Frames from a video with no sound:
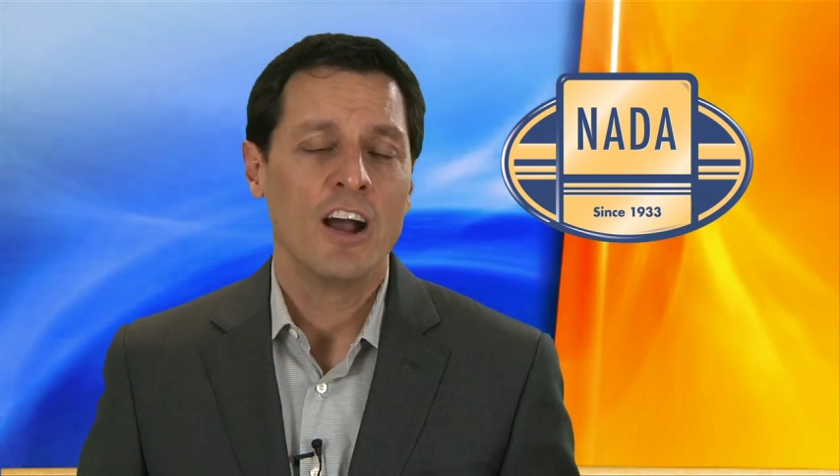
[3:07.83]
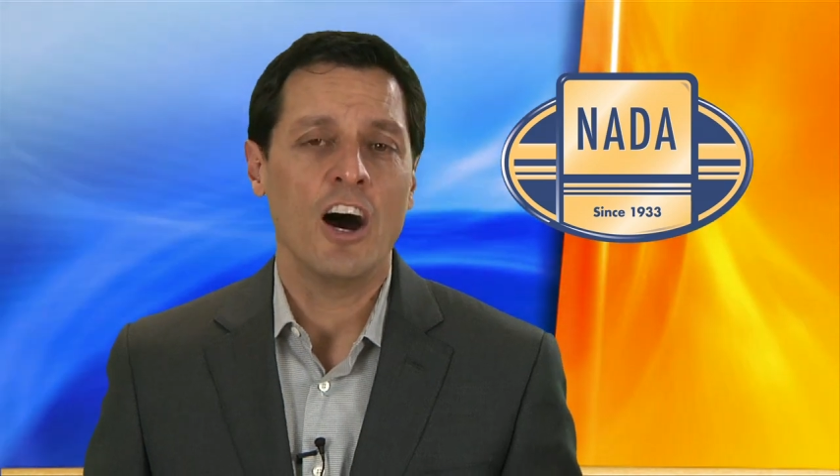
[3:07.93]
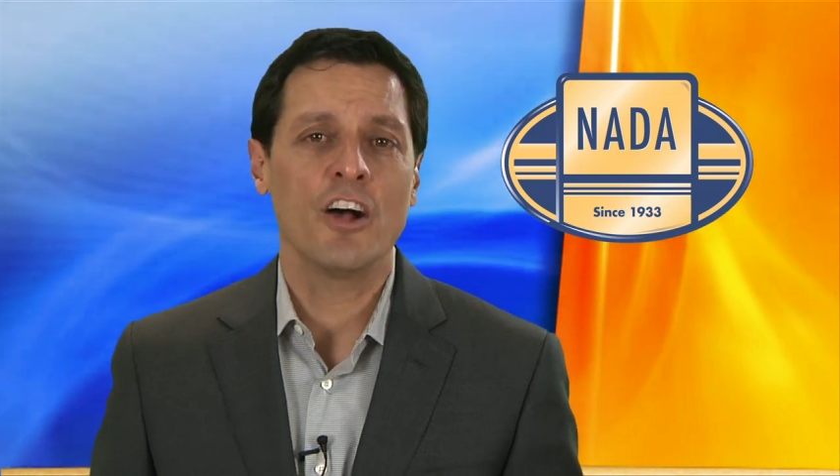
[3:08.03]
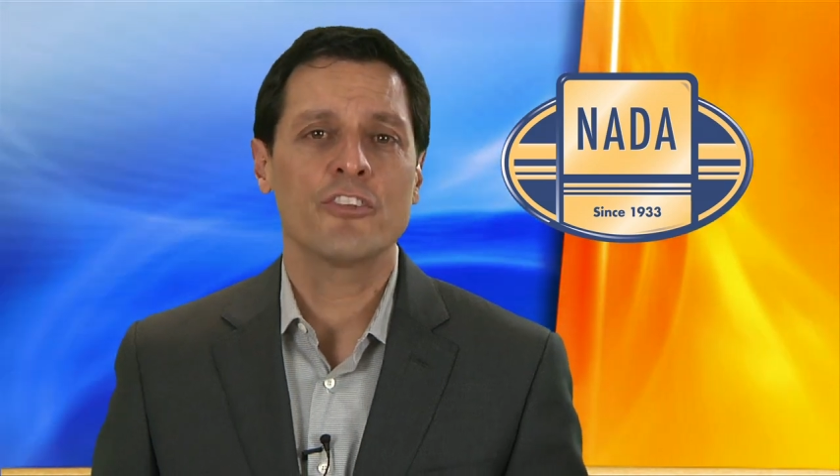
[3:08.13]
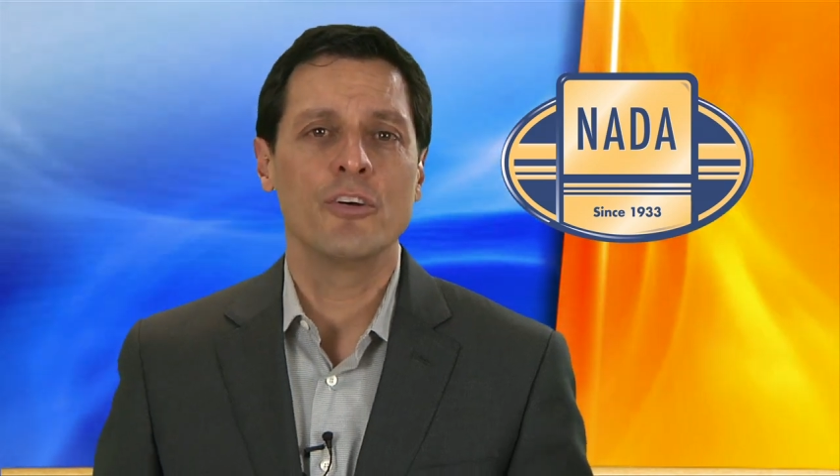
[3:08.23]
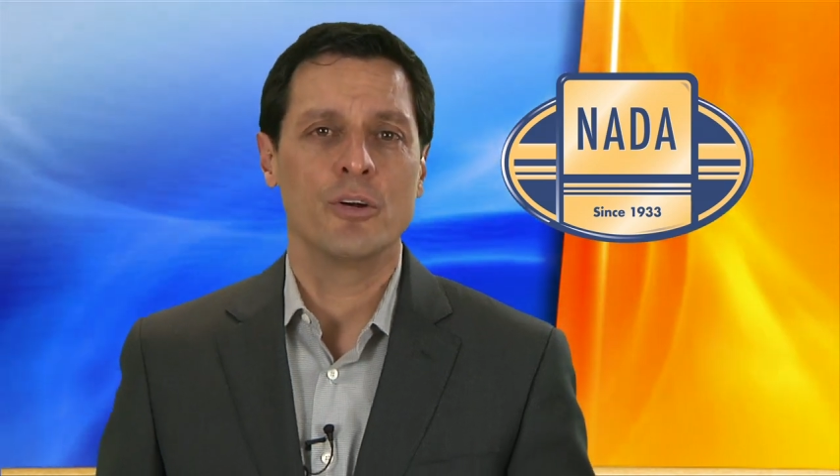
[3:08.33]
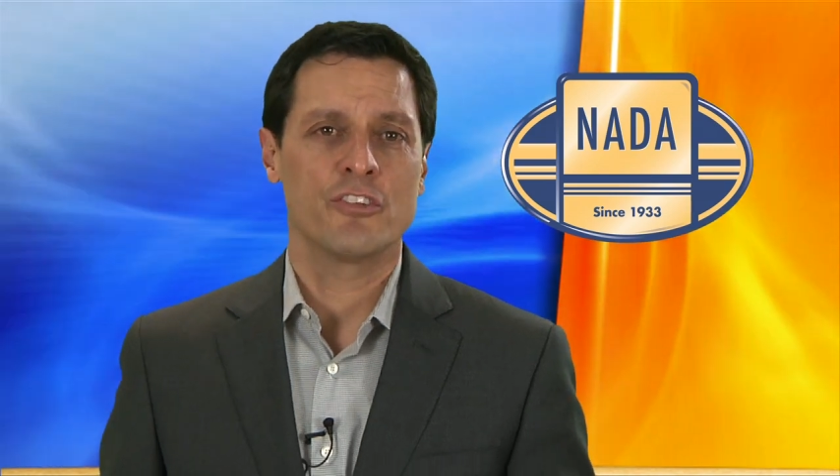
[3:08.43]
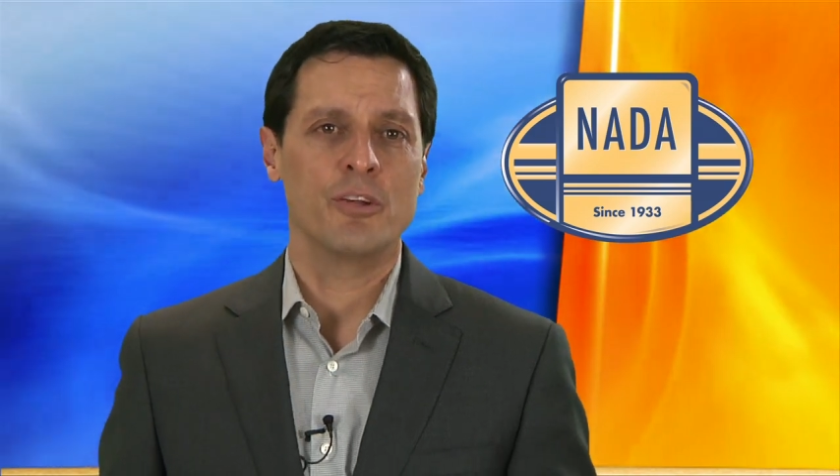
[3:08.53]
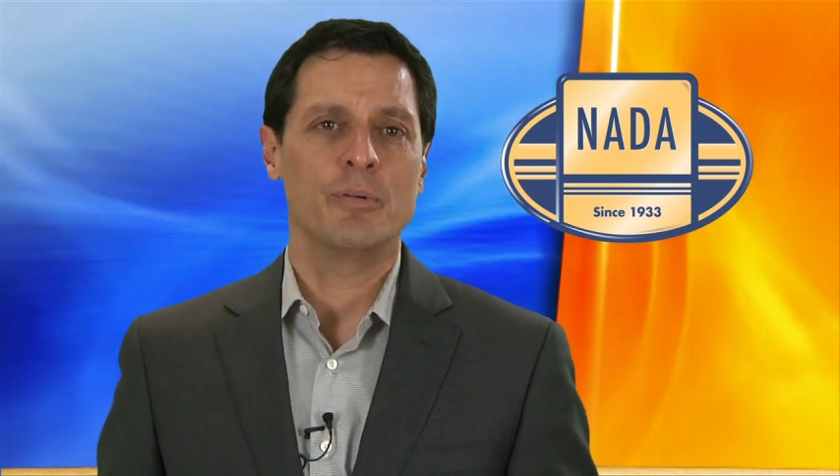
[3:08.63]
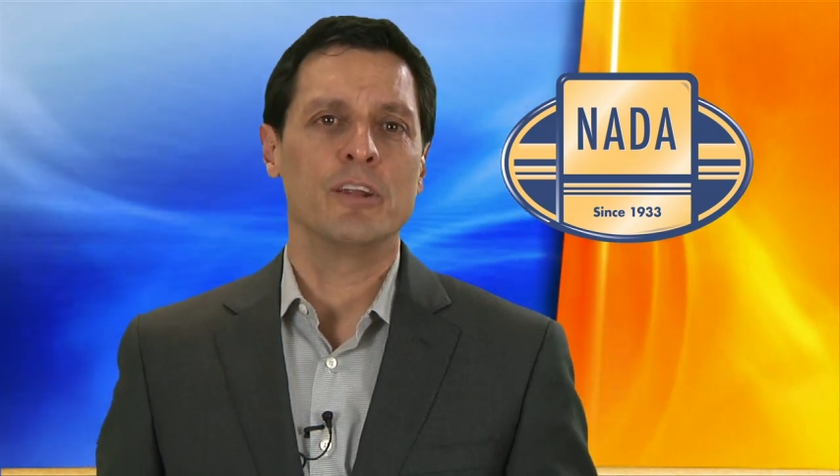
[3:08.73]
also
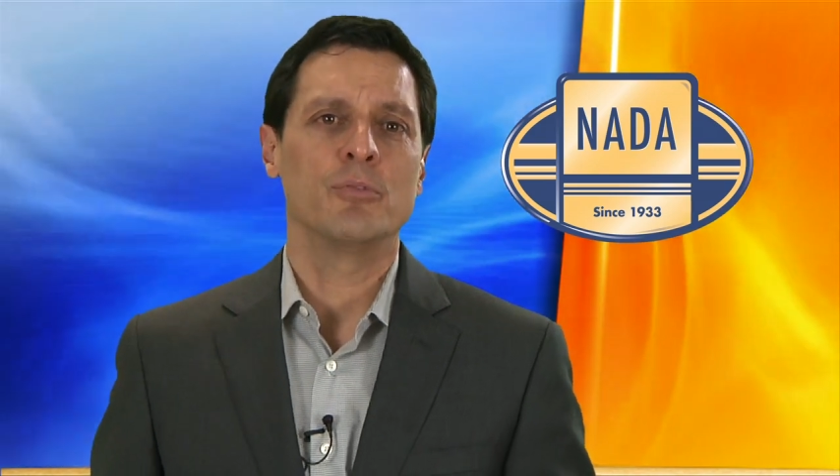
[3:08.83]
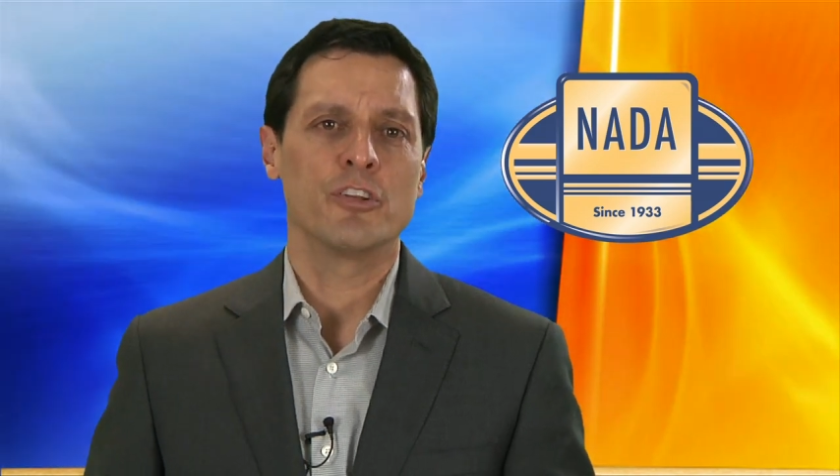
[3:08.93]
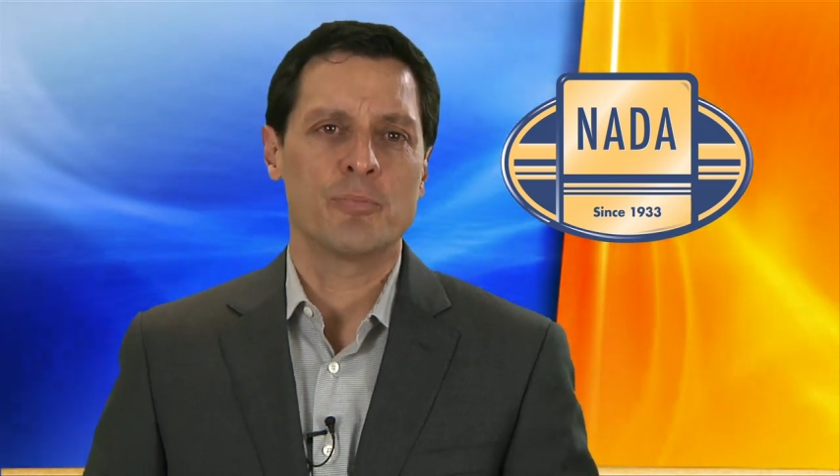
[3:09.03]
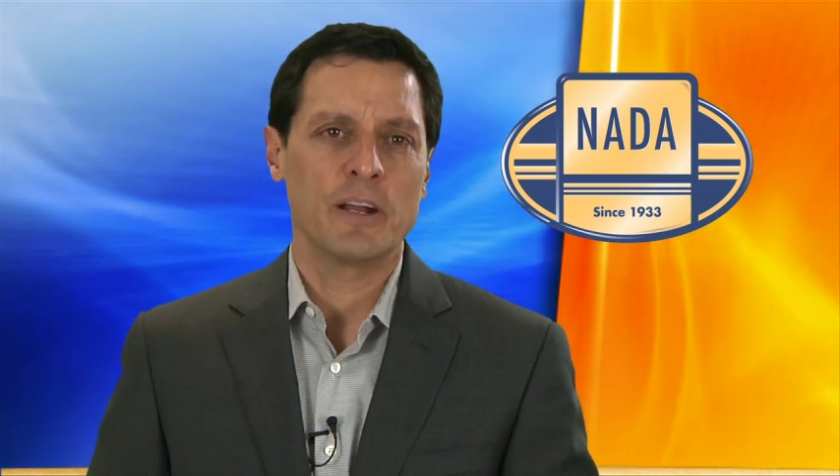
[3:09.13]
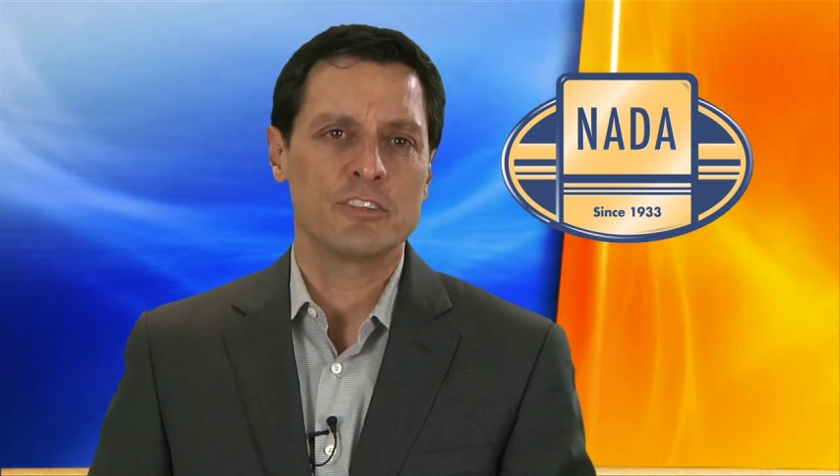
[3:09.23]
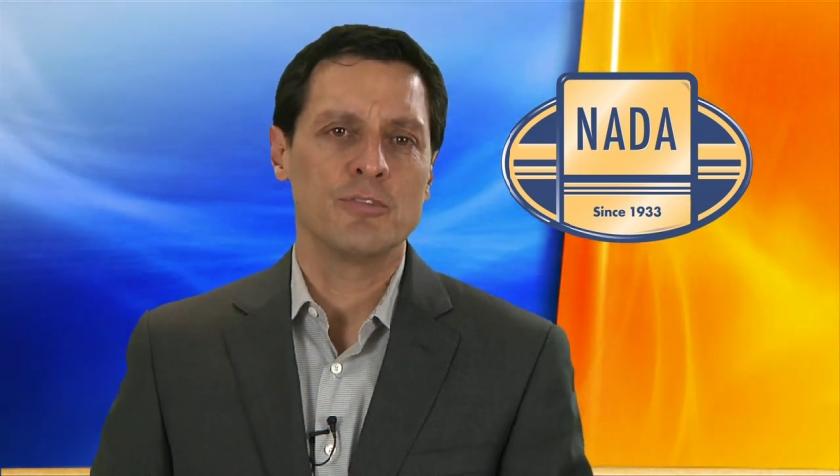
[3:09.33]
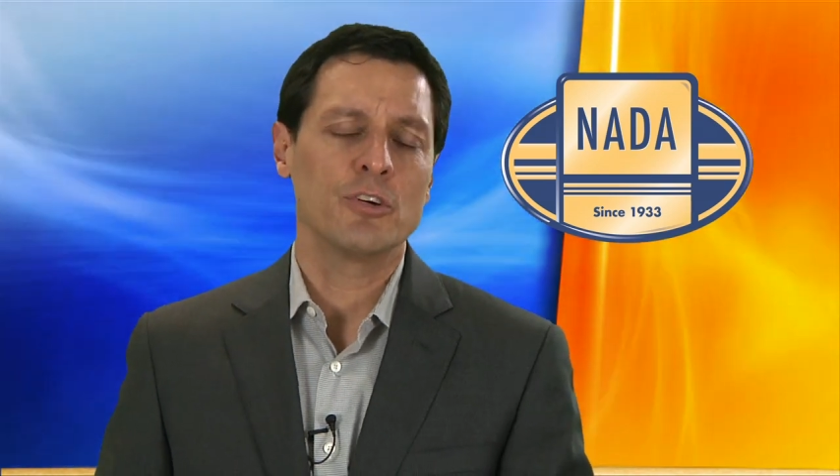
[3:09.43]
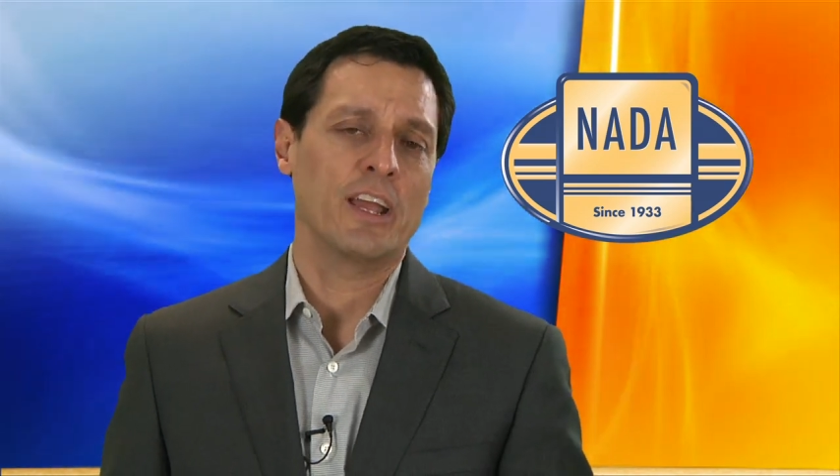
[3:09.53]
exhibited respectable